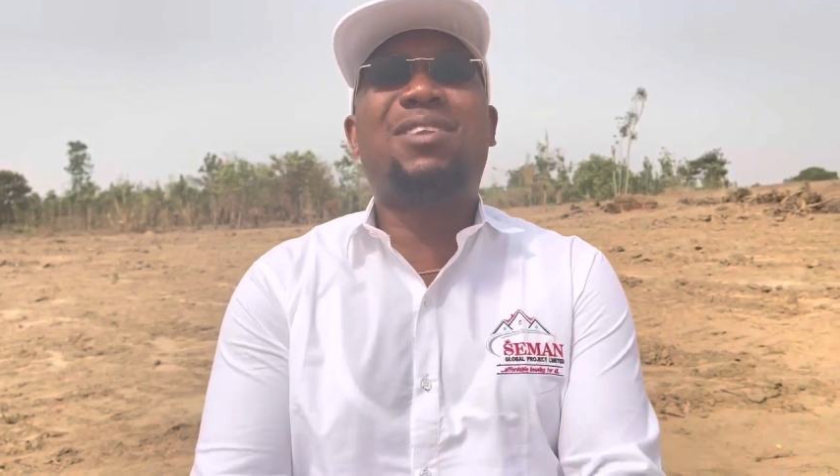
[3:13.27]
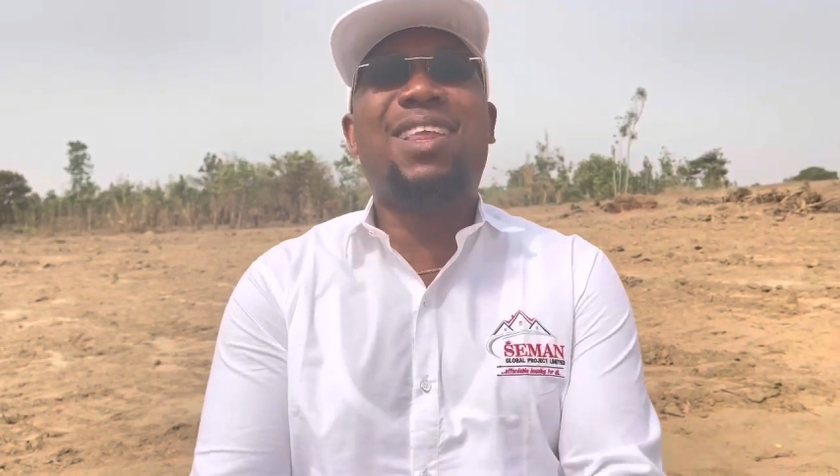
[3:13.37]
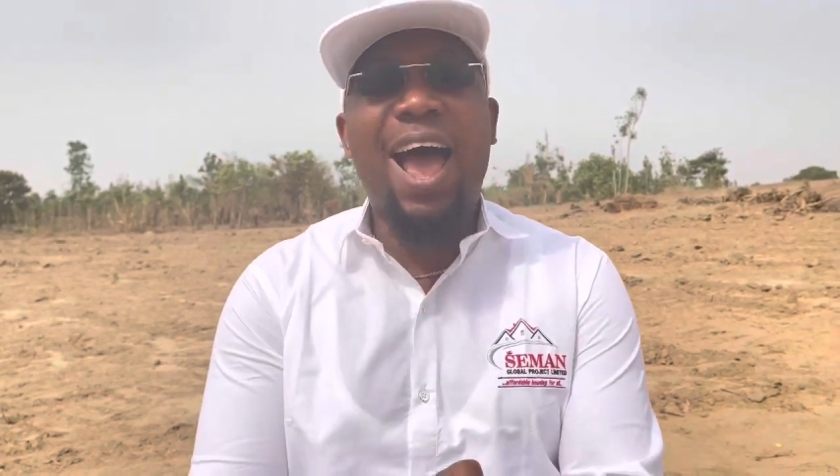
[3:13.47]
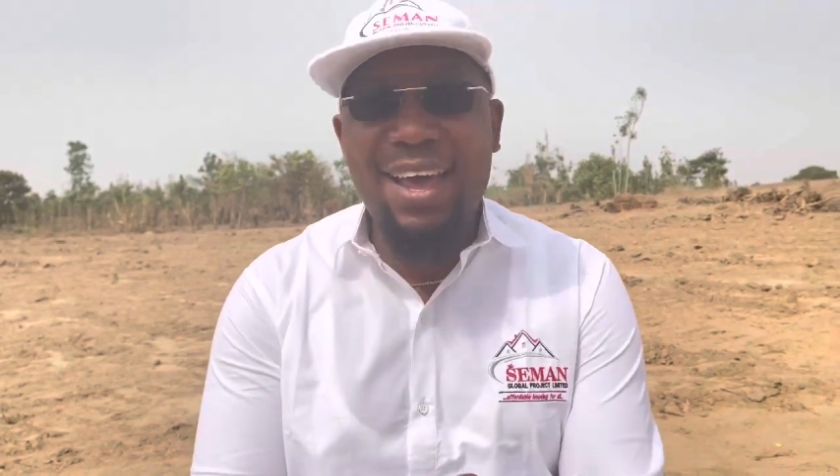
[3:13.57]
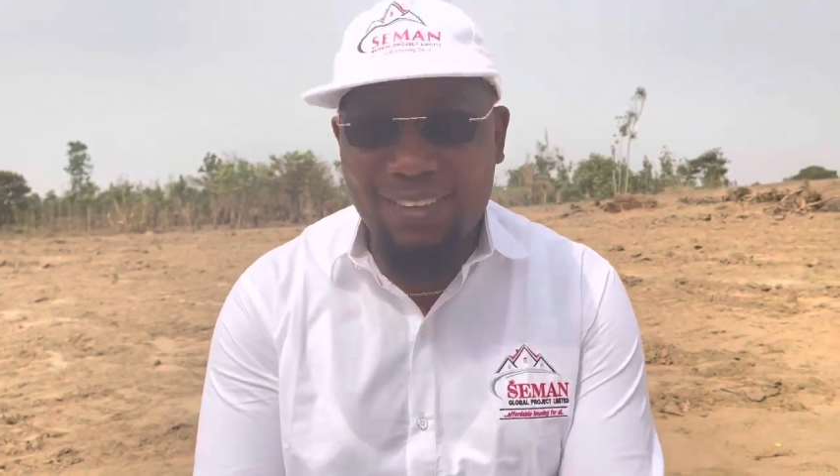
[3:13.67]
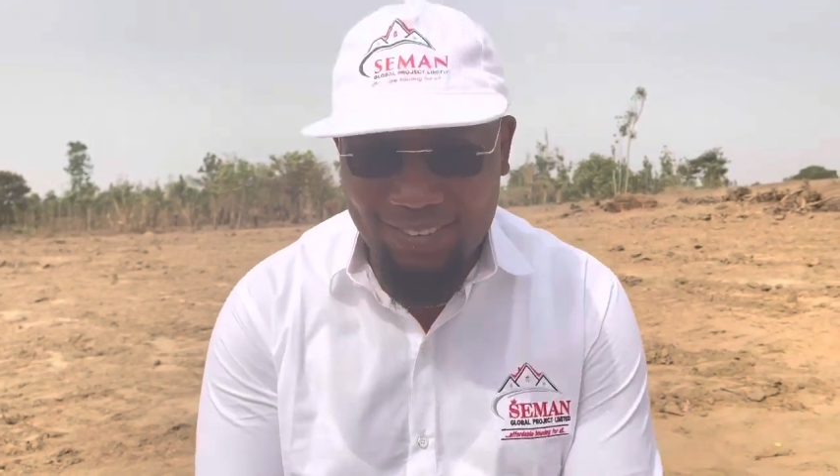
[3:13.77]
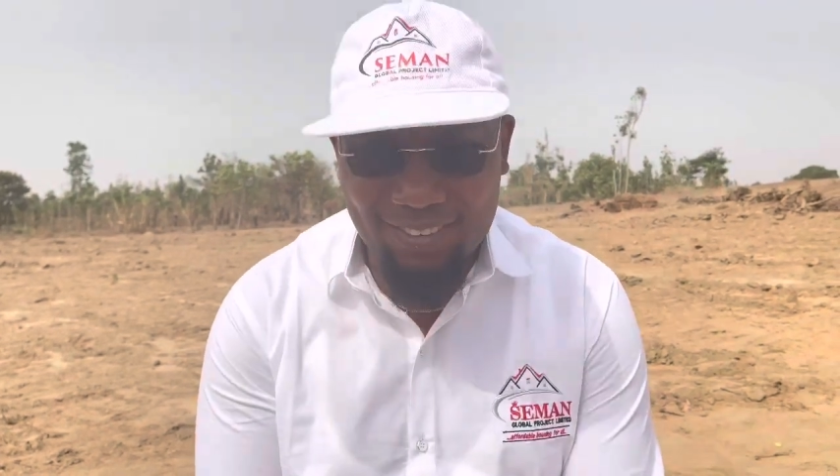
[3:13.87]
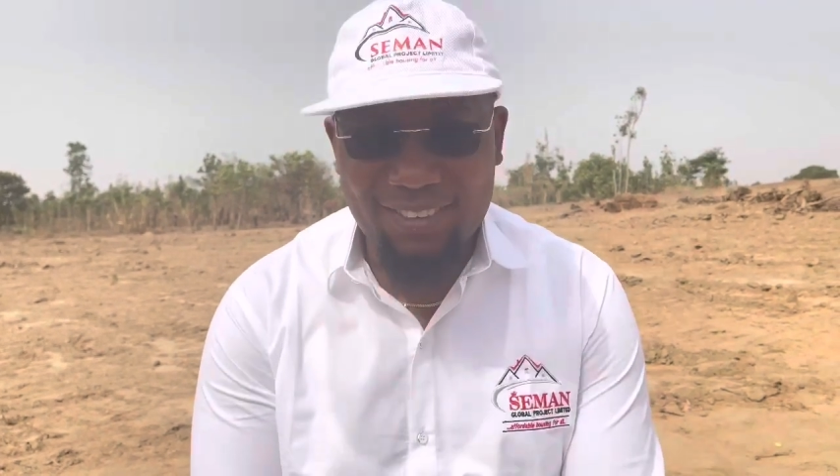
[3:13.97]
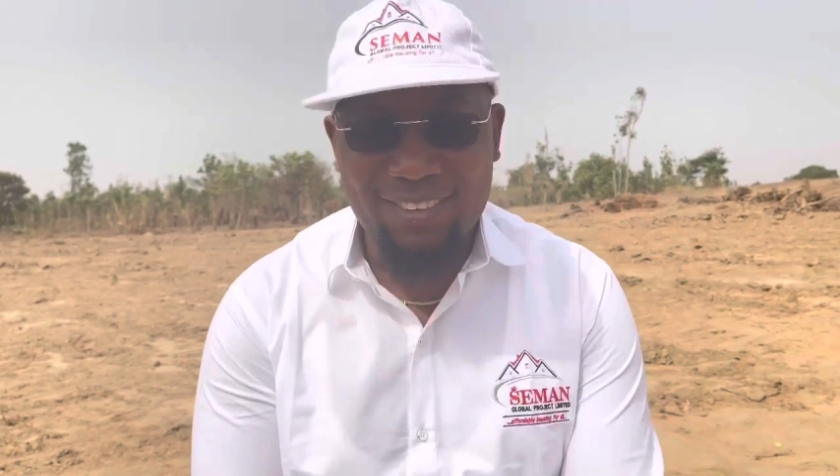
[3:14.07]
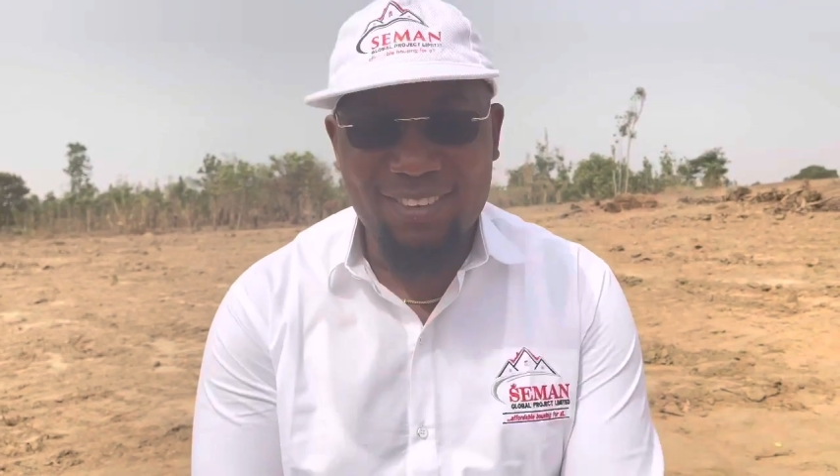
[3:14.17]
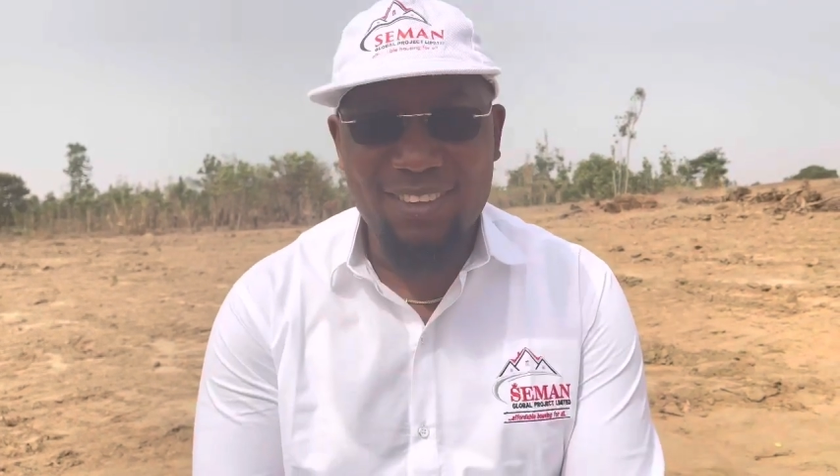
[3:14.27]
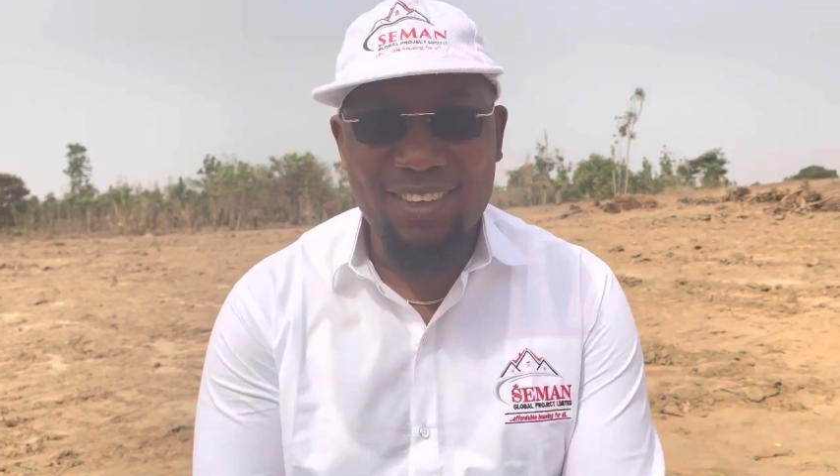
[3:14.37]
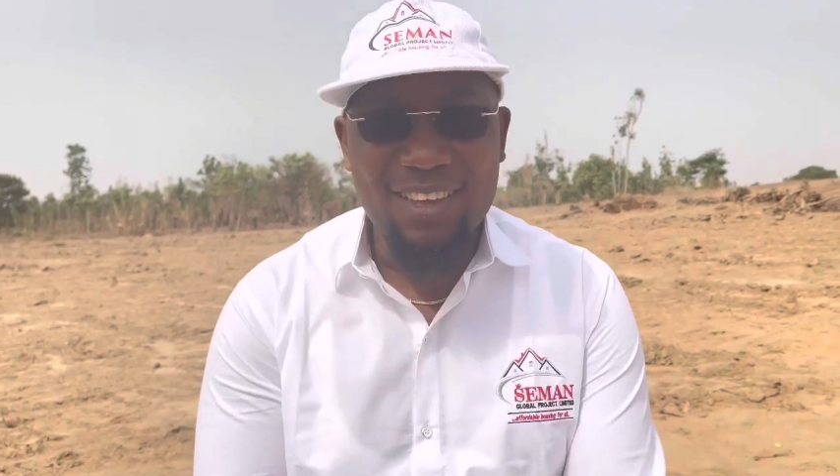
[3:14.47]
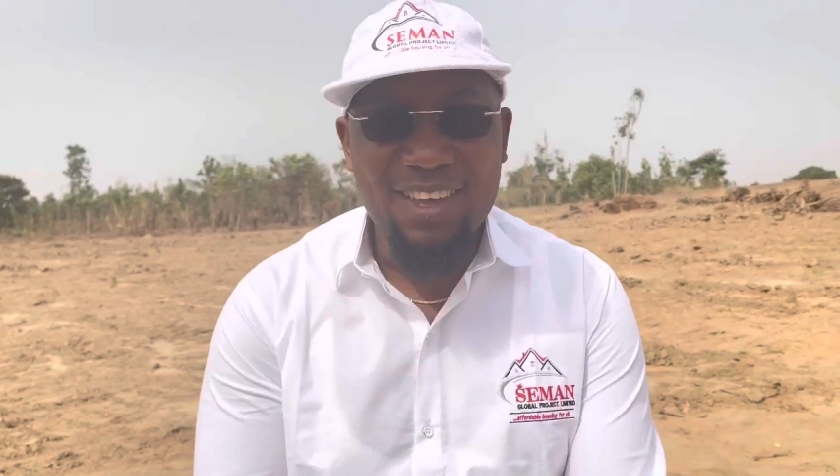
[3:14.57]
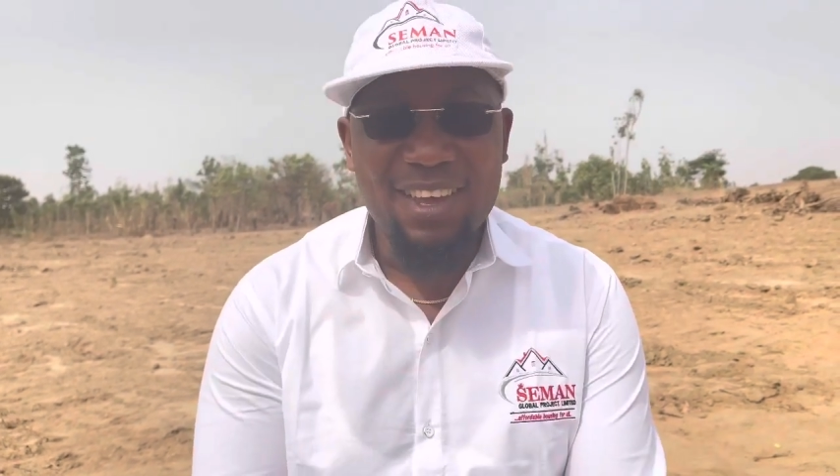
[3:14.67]
tight
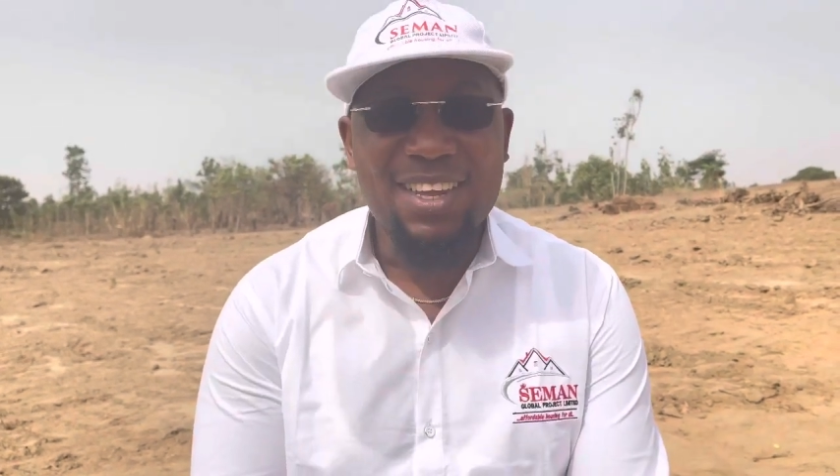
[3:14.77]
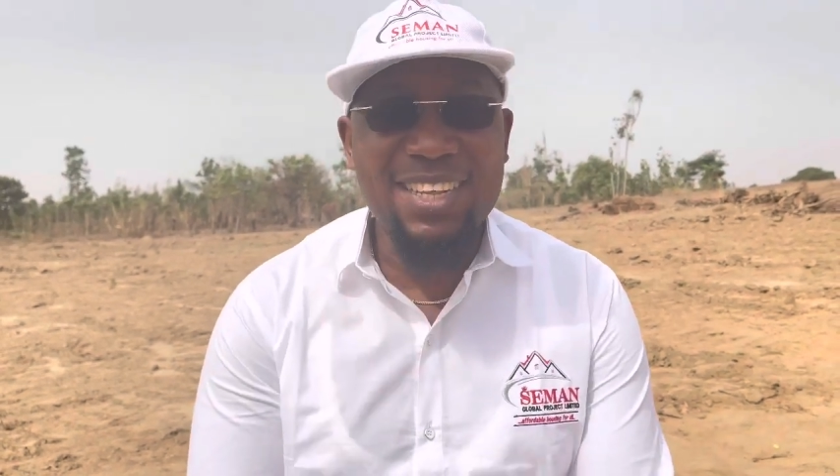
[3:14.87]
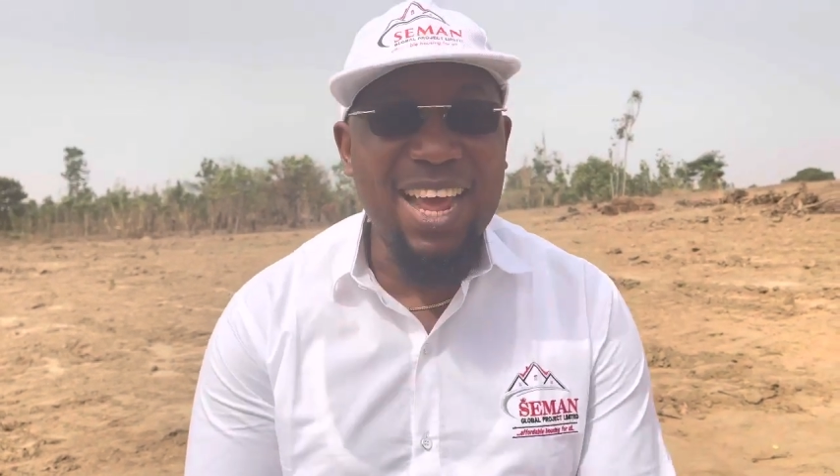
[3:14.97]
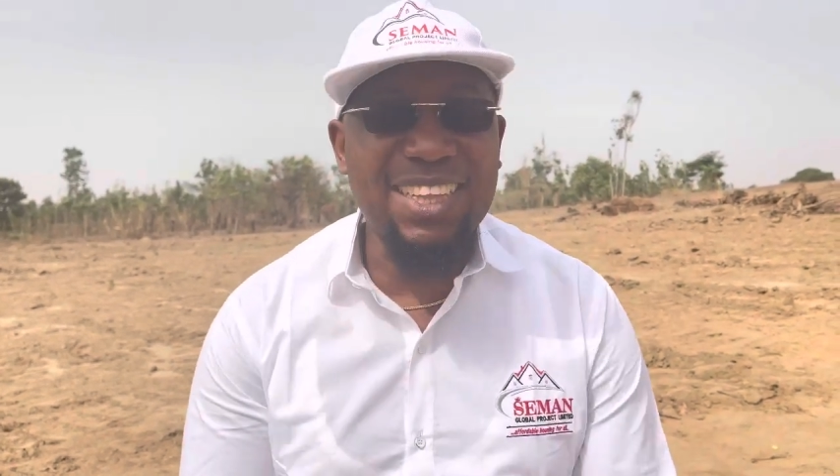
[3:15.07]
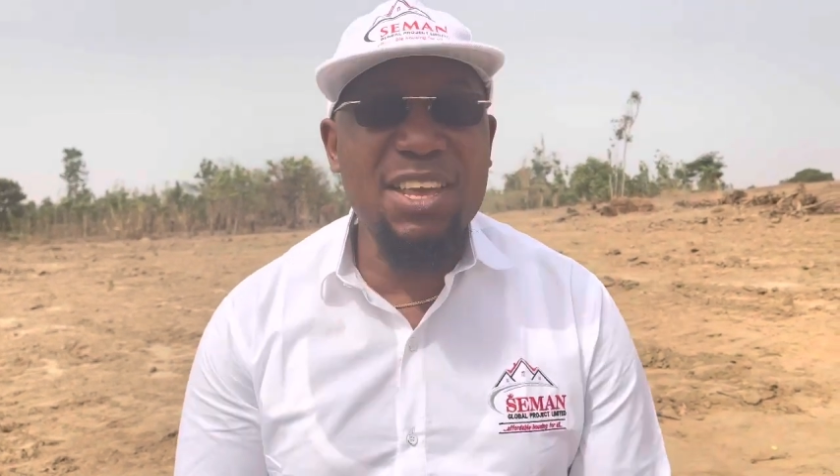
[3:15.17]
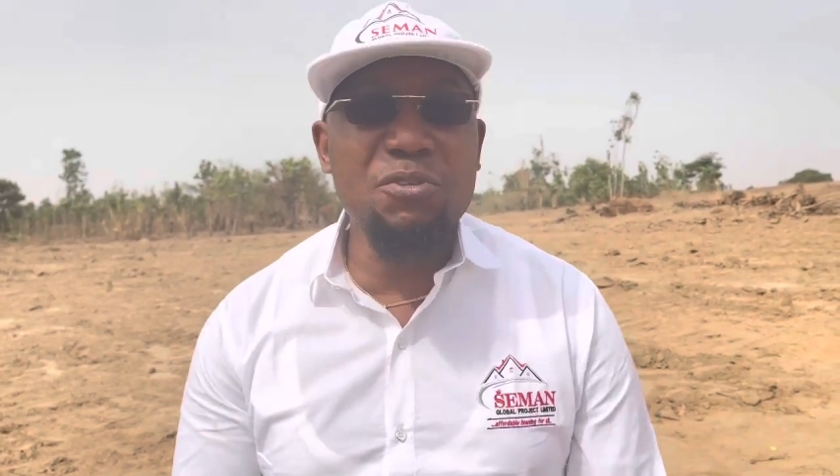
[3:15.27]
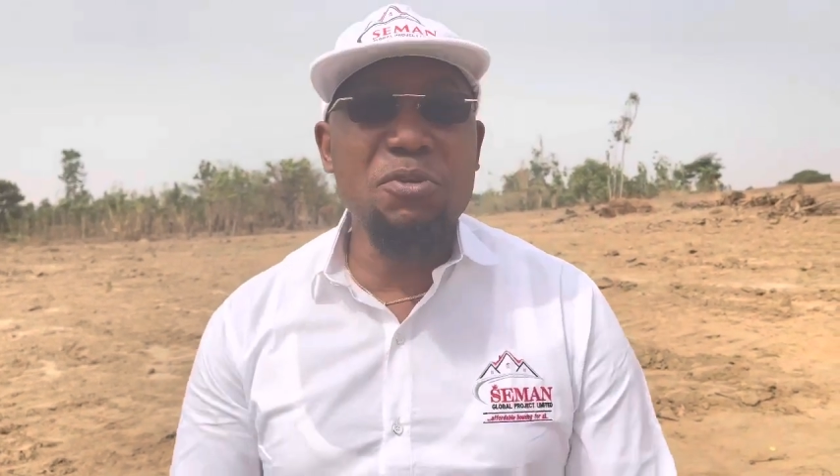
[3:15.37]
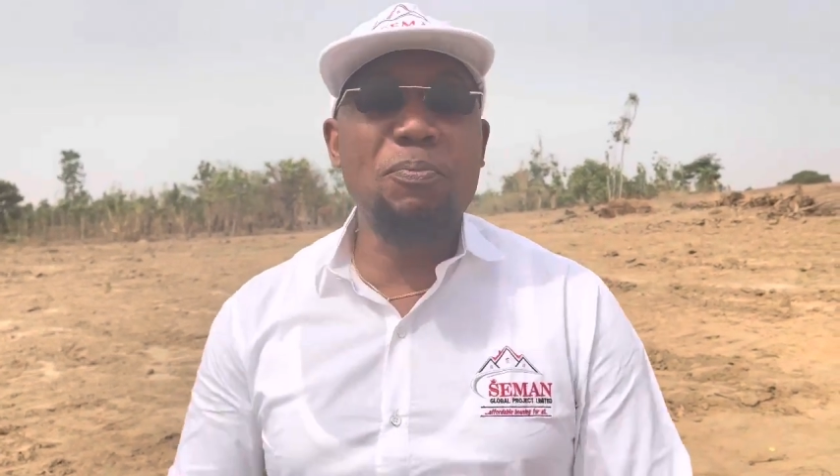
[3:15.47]
that even